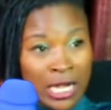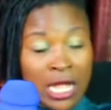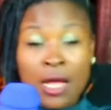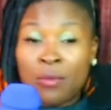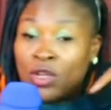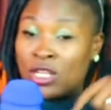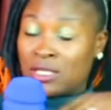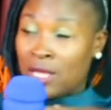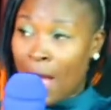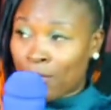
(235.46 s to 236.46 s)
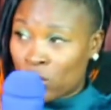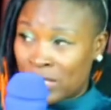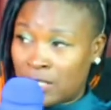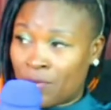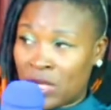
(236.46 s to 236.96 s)
because I'm going to say something
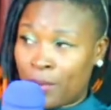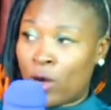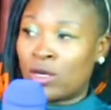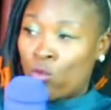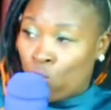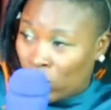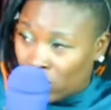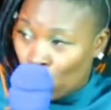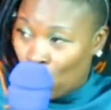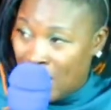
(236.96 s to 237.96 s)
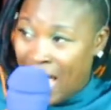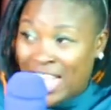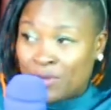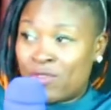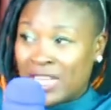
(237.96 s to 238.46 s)
about what we are
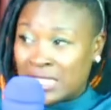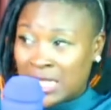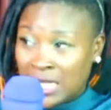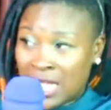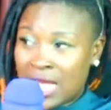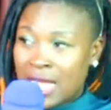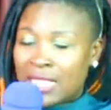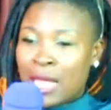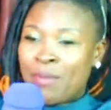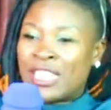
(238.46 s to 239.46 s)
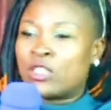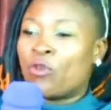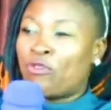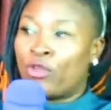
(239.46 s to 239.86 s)
experiencing that makes you feel